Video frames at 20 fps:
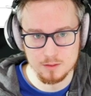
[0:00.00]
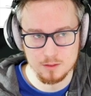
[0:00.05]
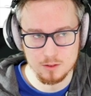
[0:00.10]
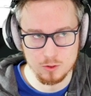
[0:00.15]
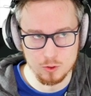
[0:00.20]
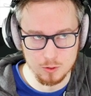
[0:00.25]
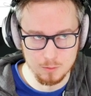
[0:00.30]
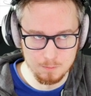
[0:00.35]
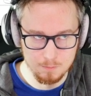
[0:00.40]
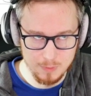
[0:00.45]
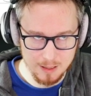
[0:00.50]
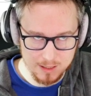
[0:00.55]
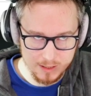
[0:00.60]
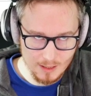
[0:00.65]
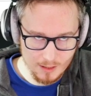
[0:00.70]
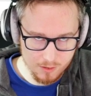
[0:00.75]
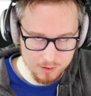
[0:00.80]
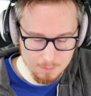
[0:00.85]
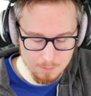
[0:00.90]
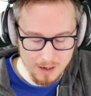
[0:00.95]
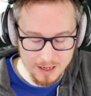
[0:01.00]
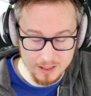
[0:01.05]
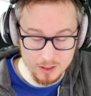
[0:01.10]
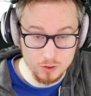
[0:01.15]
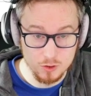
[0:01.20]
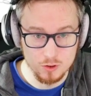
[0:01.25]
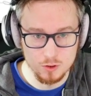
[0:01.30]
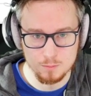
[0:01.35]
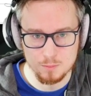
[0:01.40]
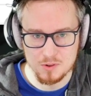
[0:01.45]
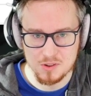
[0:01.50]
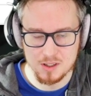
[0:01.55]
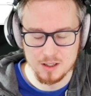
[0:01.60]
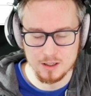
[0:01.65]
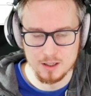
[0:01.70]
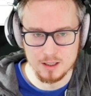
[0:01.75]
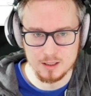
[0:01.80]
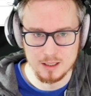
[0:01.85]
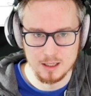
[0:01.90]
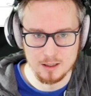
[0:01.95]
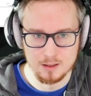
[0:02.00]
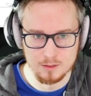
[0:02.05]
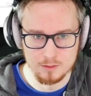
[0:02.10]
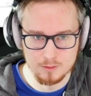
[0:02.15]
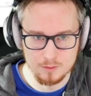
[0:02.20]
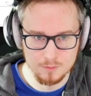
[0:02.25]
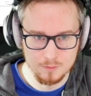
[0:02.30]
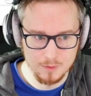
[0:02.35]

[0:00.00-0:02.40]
or back down to minus 2% again.